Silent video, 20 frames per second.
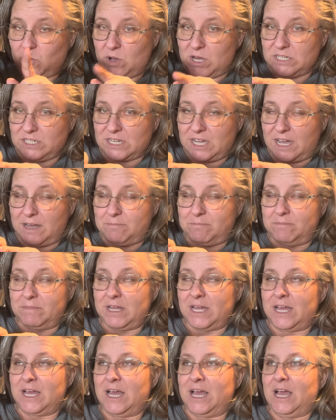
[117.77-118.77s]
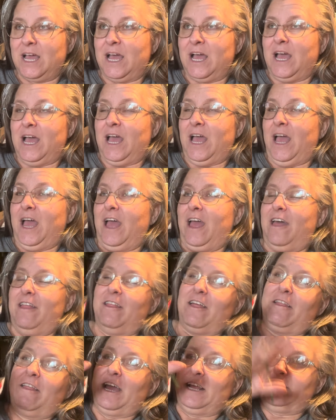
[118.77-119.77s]
on top.
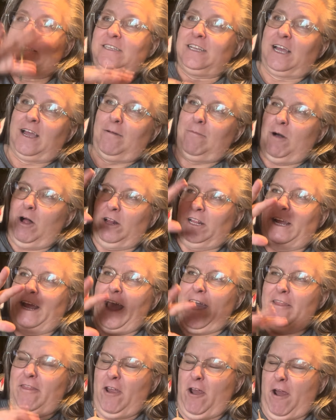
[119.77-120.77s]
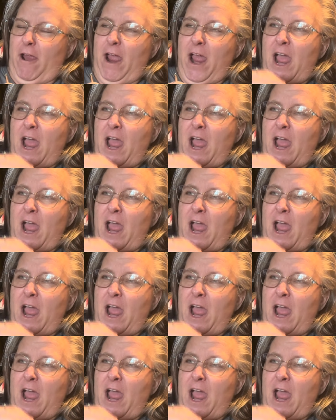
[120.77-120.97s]
Then they stick them all together,